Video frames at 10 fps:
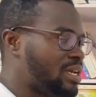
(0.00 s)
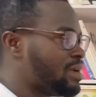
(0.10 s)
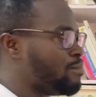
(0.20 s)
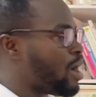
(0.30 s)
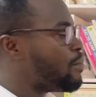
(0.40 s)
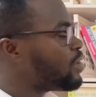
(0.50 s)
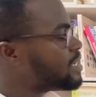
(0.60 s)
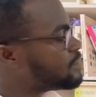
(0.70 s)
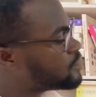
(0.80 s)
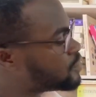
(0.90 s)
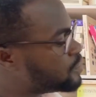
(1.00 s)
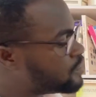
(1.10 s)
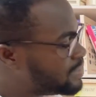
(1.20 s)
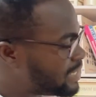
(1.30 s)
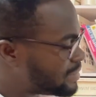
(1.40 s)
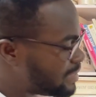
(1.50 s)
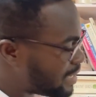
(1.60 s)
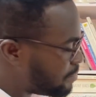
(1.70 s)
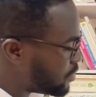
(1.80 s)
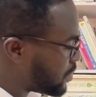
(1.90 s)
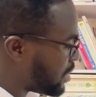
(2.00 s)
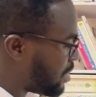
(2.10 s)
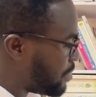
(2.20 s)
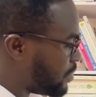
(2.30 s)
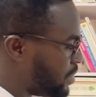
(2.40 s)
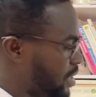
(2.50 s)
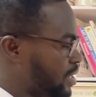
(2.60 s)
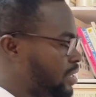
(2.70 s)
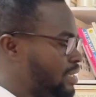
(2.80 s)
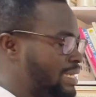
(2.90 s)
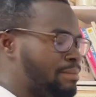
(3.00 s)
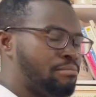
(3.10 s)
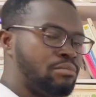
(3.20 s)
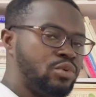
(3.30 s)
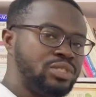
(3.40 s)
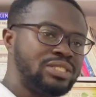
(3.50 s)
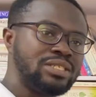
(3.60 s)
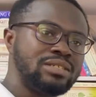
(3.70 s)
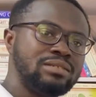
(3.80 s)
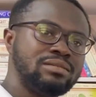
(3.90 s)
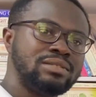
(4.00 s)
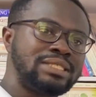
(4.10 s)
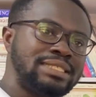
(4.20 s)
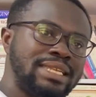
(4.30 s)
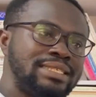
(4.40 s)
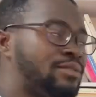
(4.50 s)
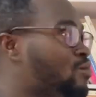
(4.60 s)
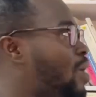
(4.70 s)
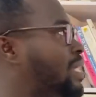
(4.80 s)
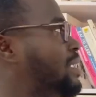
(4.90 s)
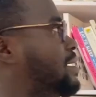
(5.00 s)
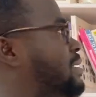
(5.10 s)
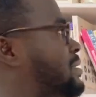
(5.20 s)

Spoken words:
But among these two debts that I'm talking about, the most certain one is